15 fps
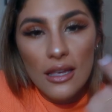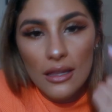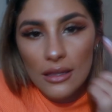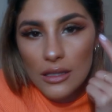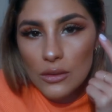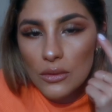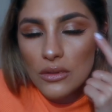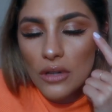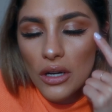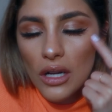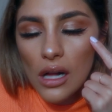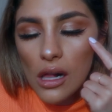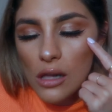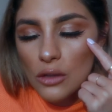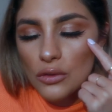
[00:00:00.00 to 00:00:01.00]
These ones are
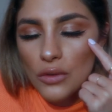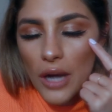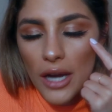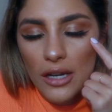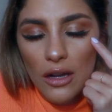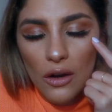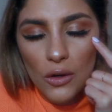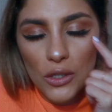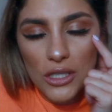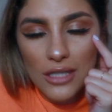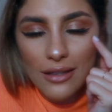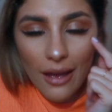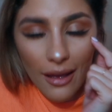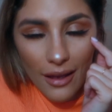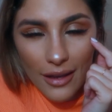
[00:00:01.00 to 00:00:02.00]
called Ride or
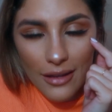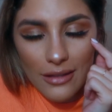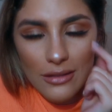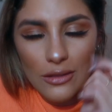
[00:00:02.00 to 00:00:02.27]
Die.